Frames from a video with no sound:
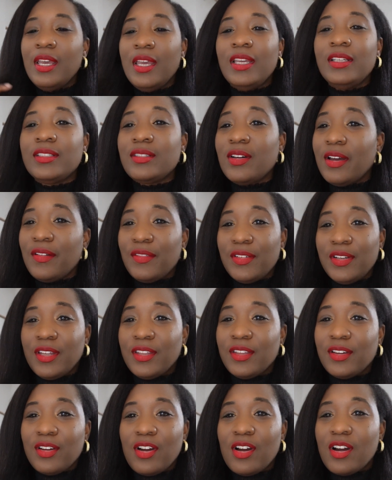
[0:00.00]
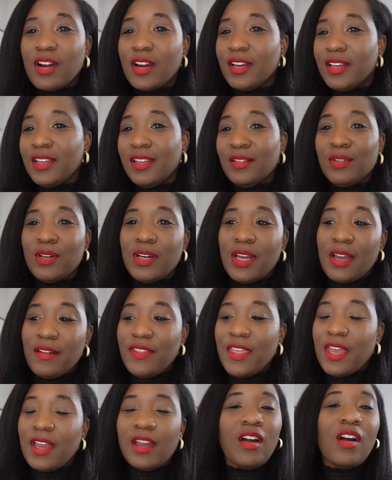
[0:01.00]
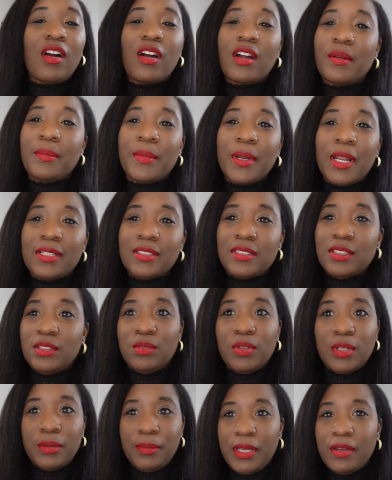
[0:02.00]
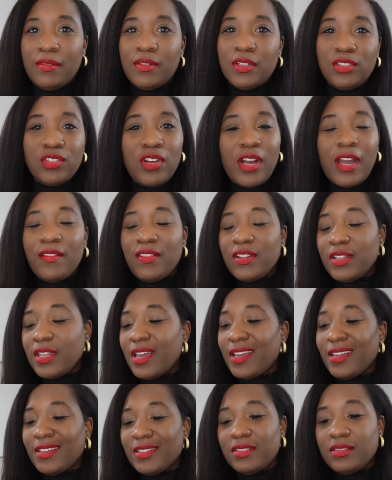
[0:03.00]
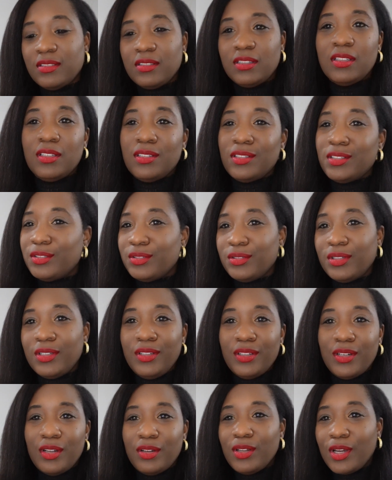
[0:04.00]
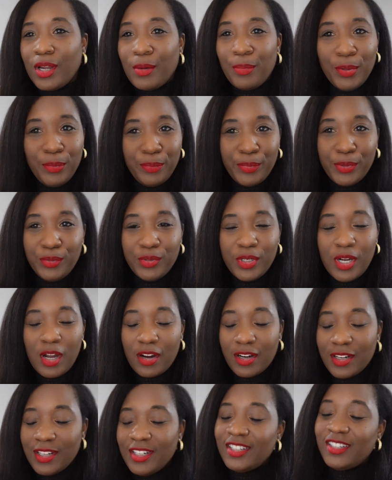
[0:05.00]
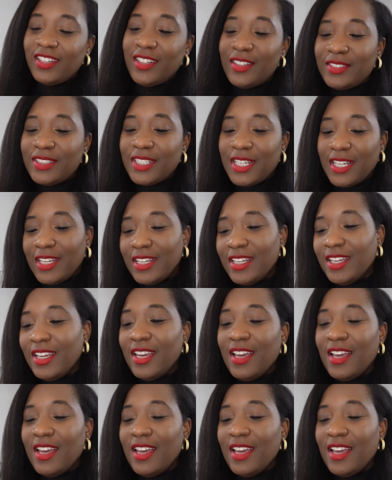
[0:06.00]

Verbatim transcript: he's gonna have another car and then we'll have that car but i still want to be able to drive it like a little you know like a poop poop car you know what i'm saying